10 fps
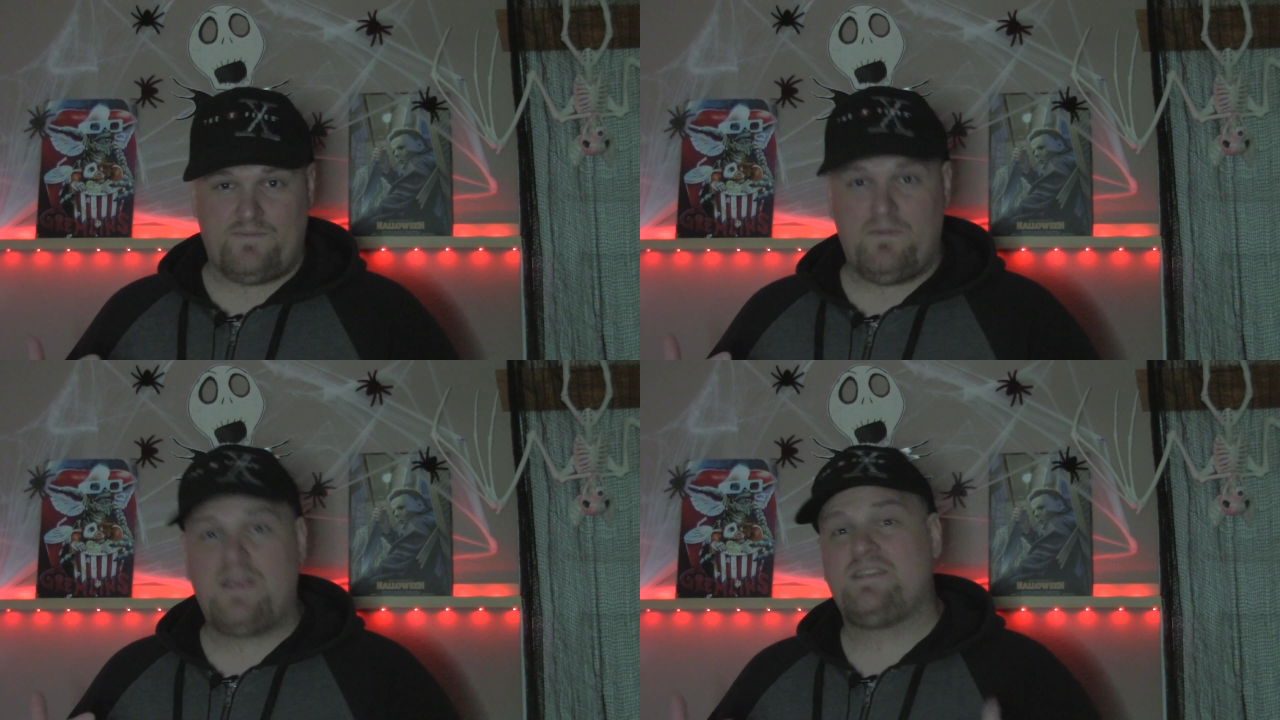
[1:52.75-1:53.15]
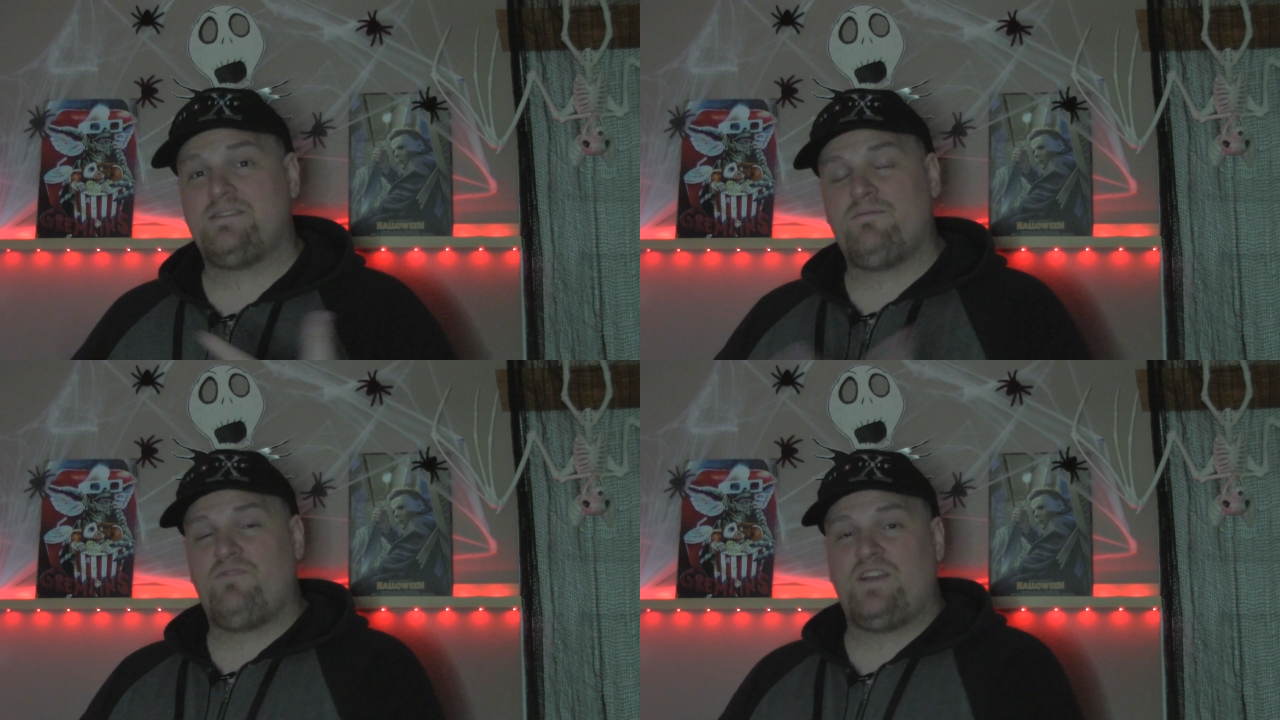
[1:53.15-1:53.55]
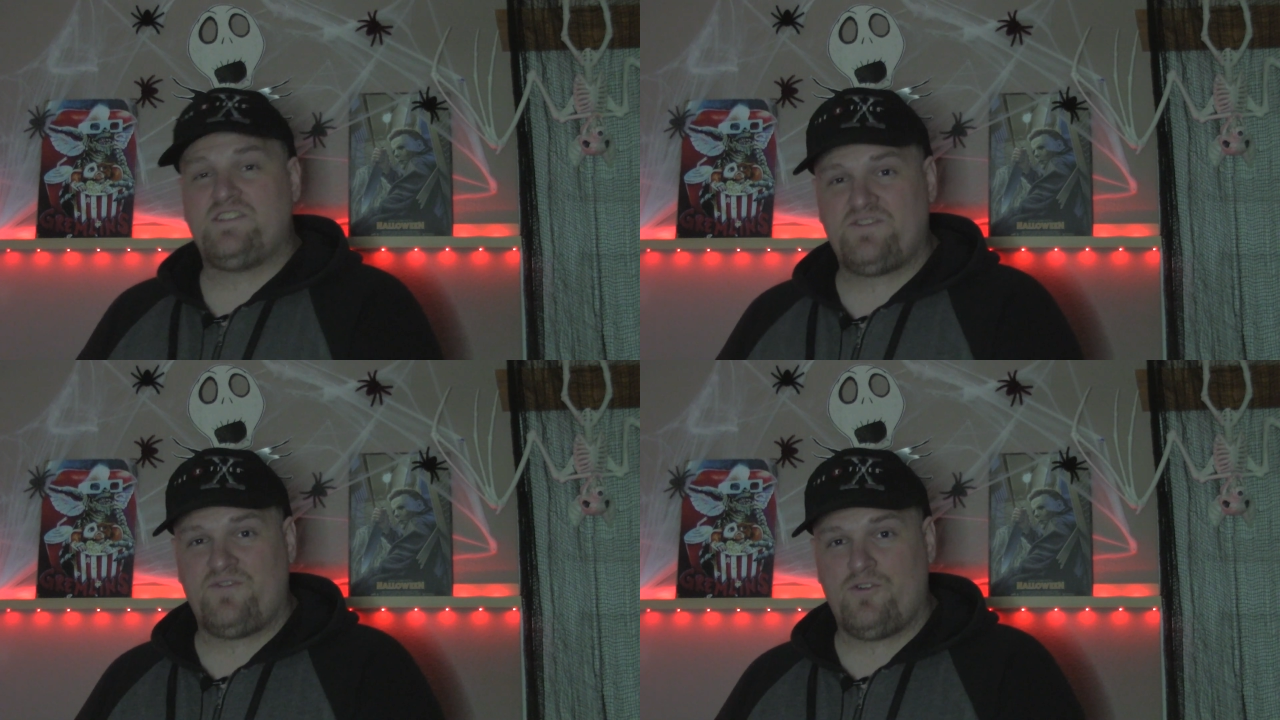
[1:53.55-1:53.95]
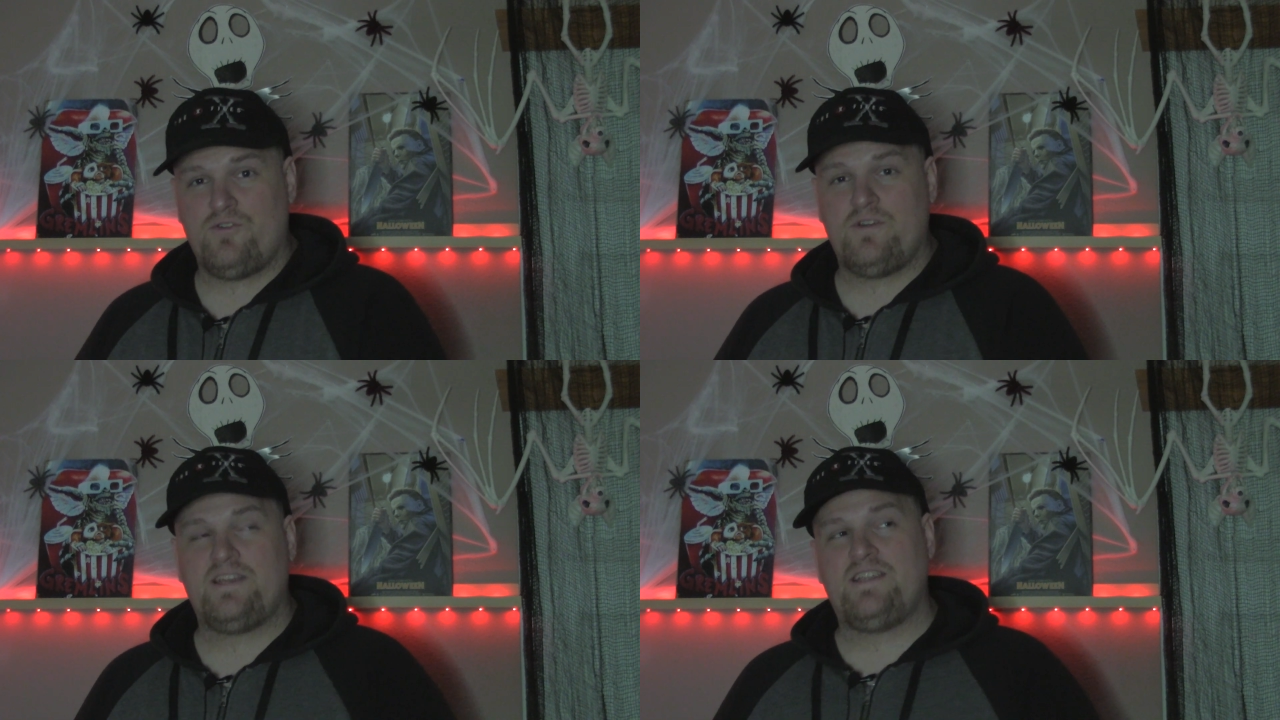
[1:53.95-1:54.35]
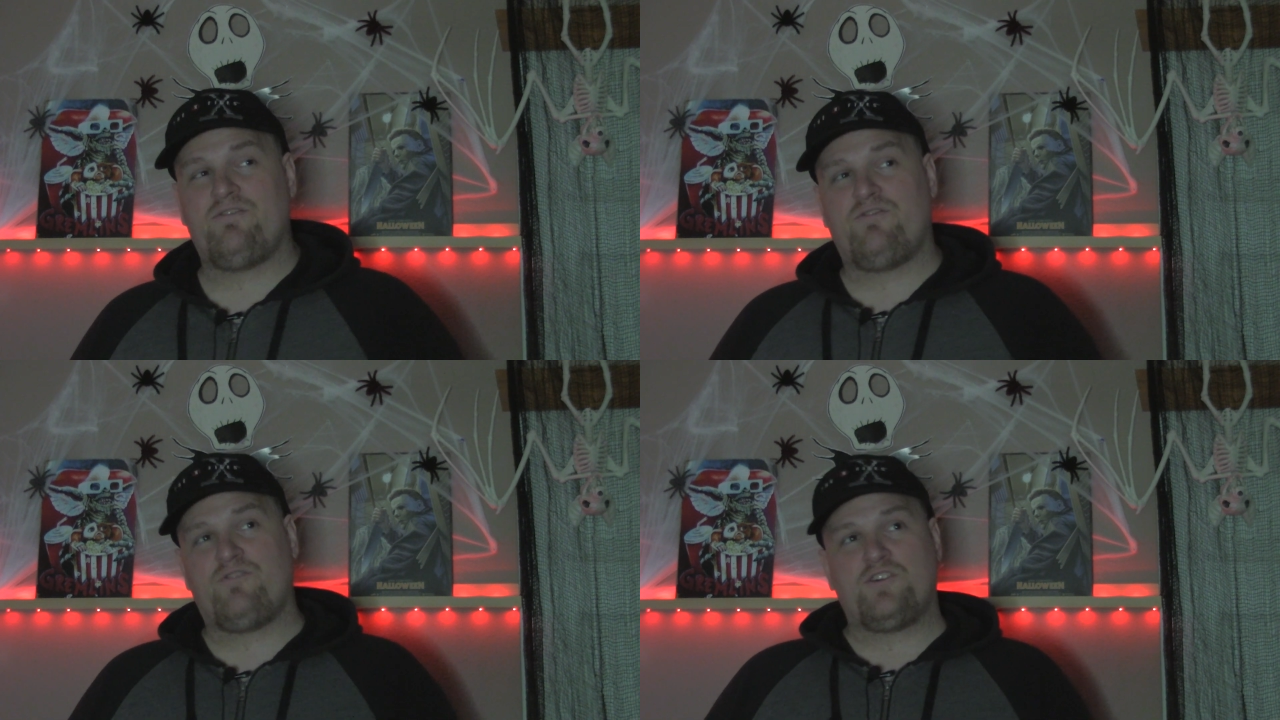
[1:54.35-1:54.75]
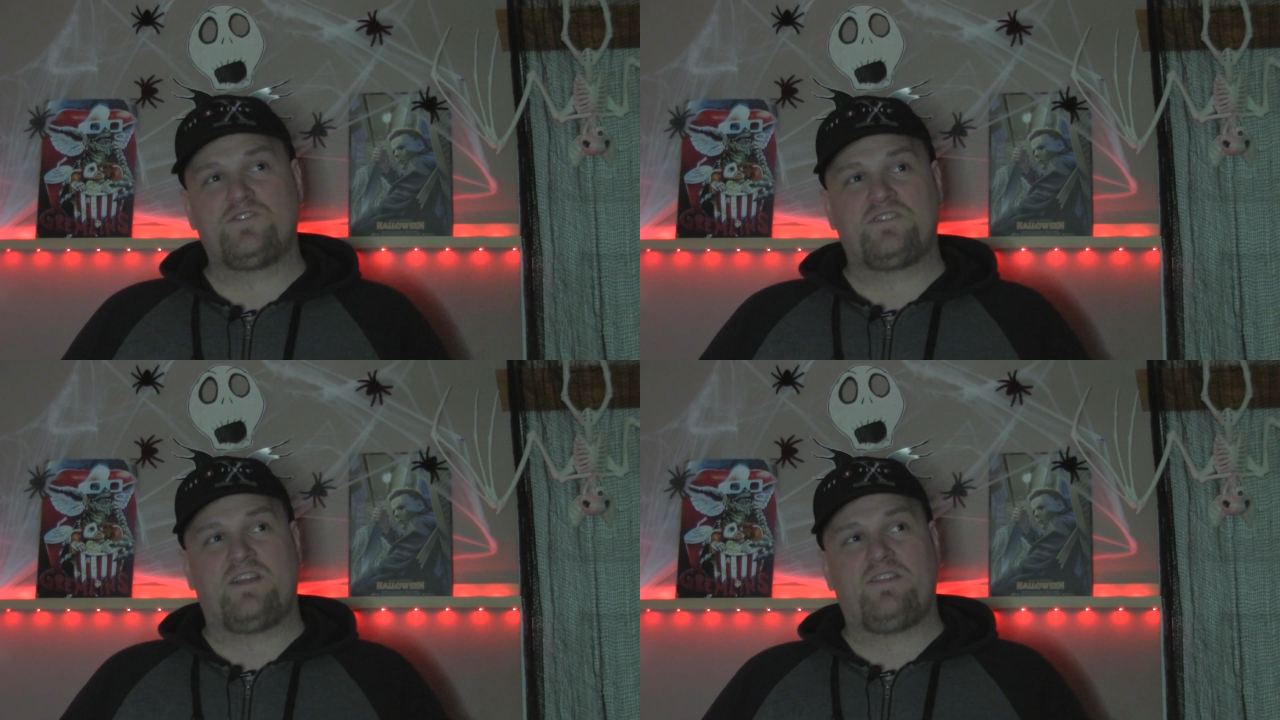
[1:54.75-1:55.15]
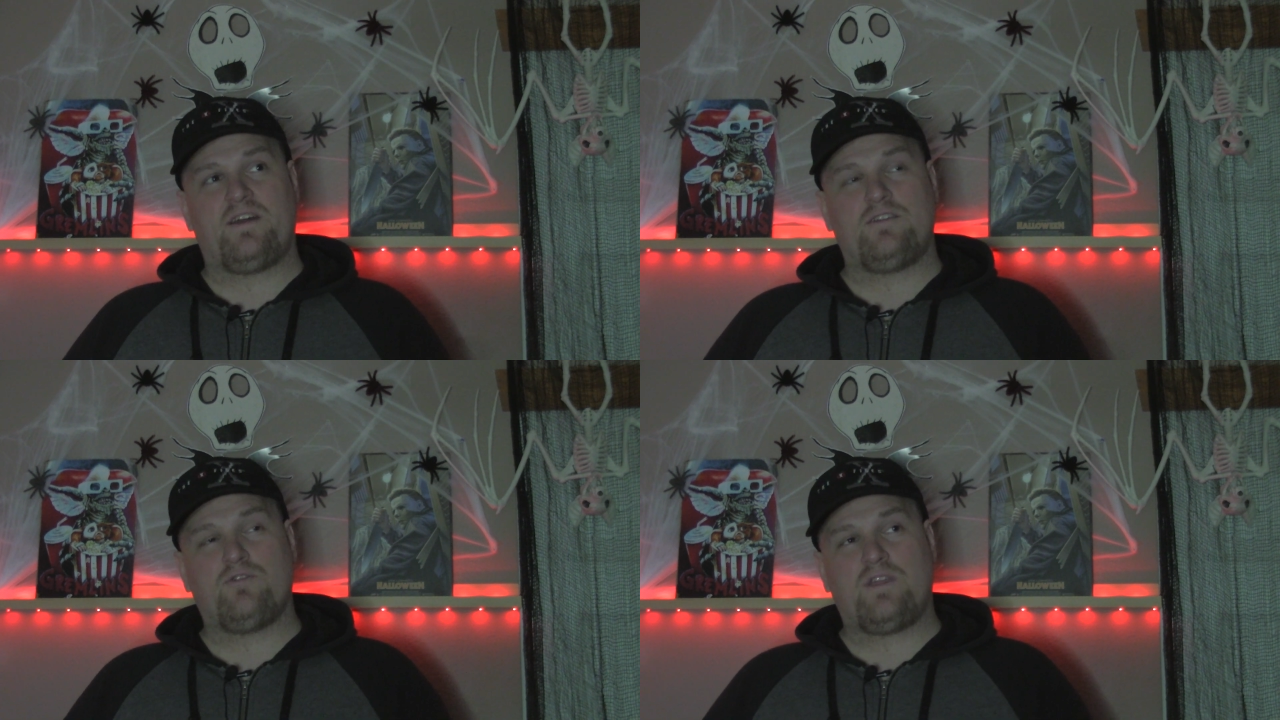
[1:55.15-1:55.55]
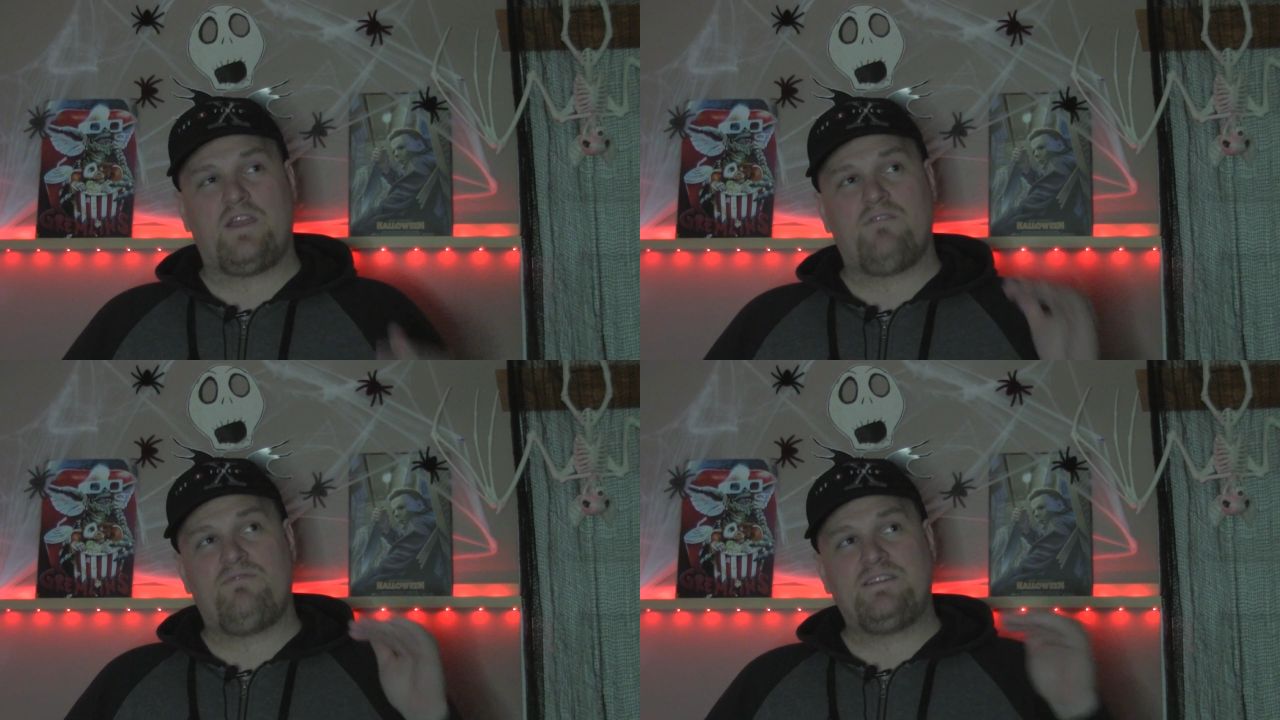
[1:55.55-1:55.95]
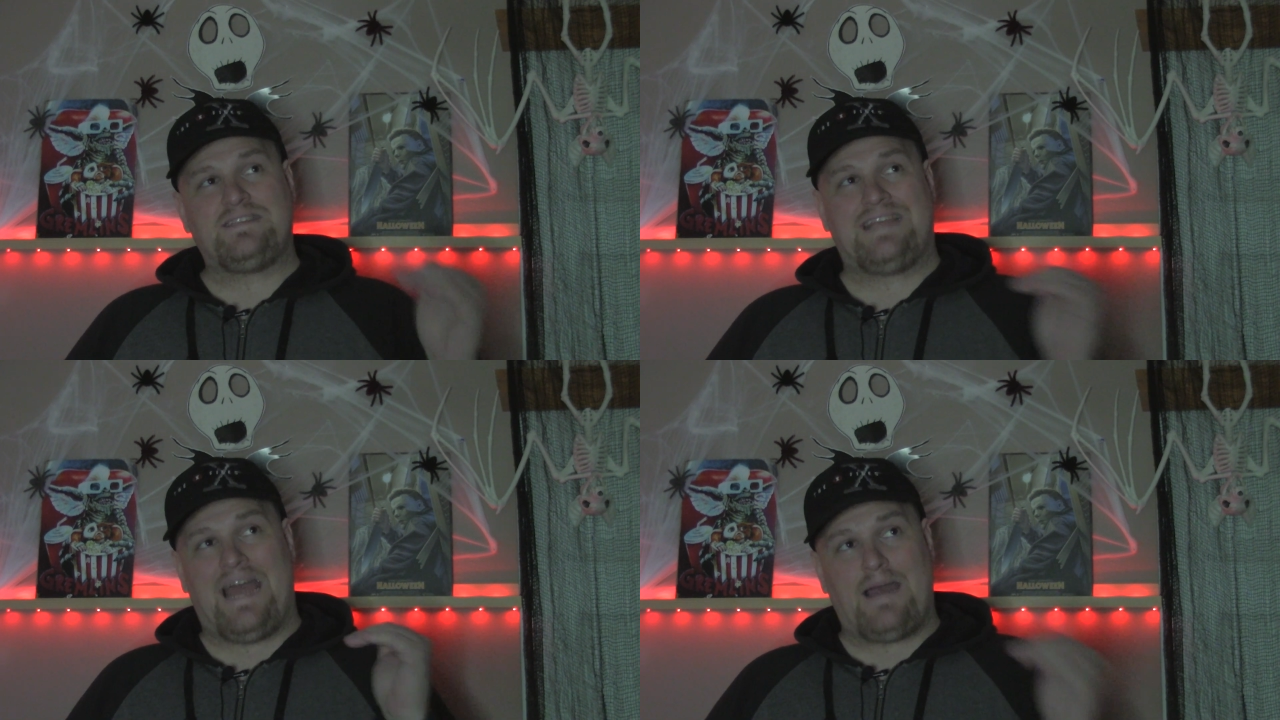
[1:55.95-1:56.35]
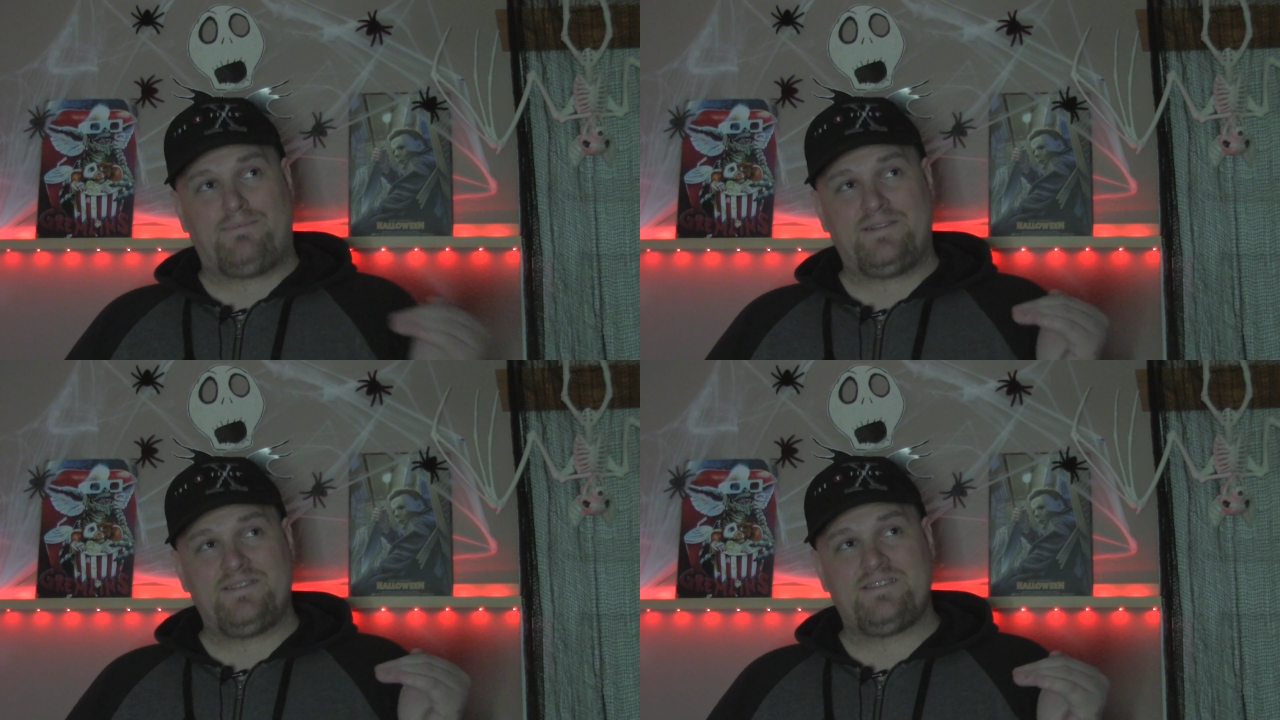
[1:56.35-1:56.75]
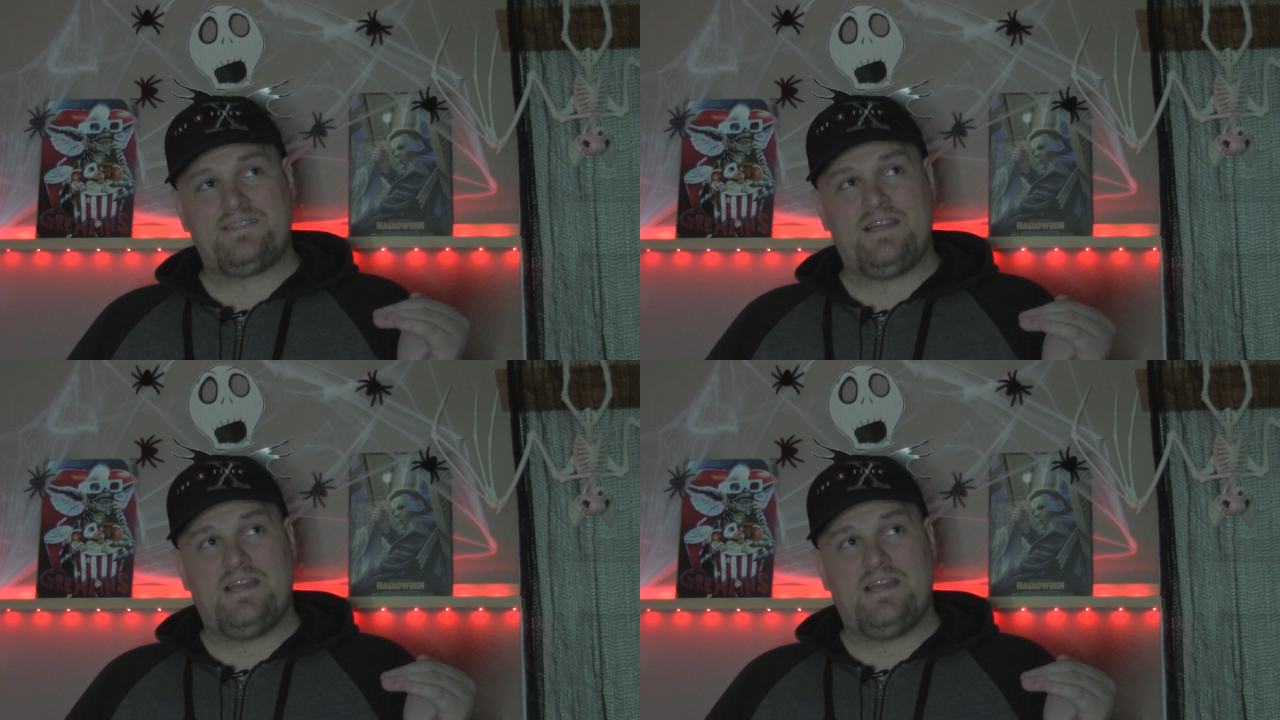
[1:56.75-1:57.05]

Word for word: makes him vengeful, and at first I thought, okay, if this happens,